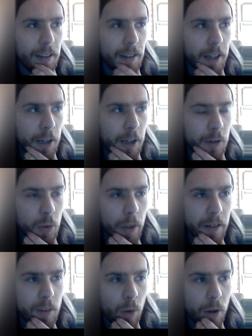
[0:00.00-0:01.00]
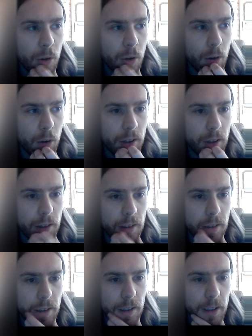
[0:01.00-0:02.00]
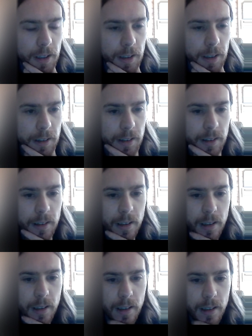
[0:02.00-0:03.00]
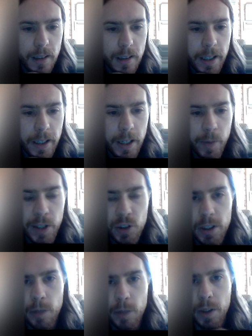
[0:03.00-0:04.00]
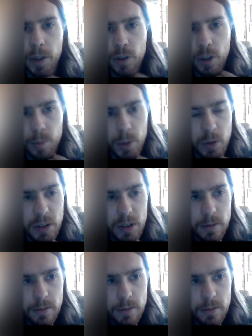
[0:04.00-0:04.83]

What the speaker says: earthquakes and whatnot, and eventually everything crumbles.